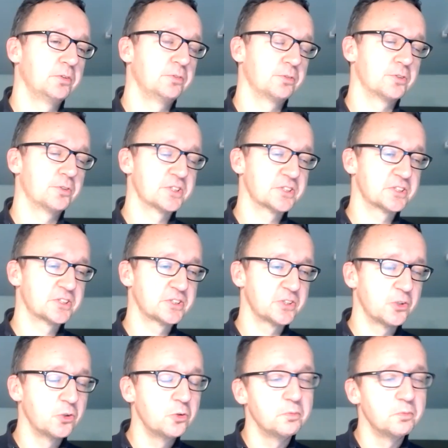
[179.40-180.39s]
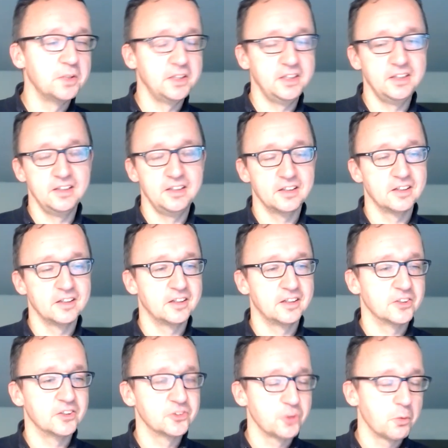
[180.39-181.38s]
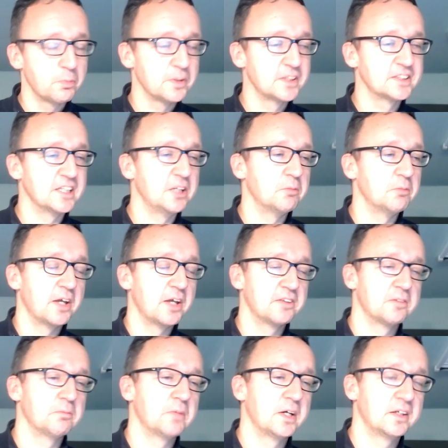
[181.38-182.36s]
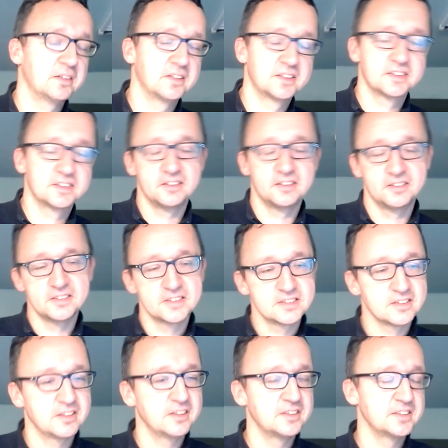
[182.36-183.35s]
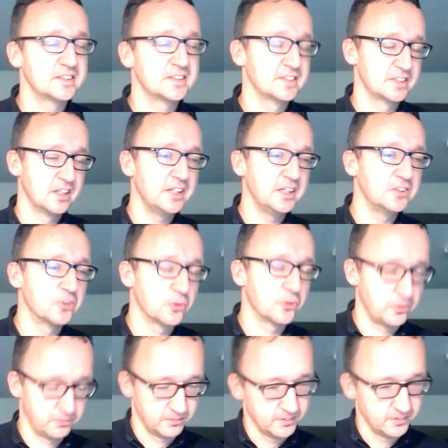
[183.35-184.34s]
for so many topics in mathematics and in sciences later on.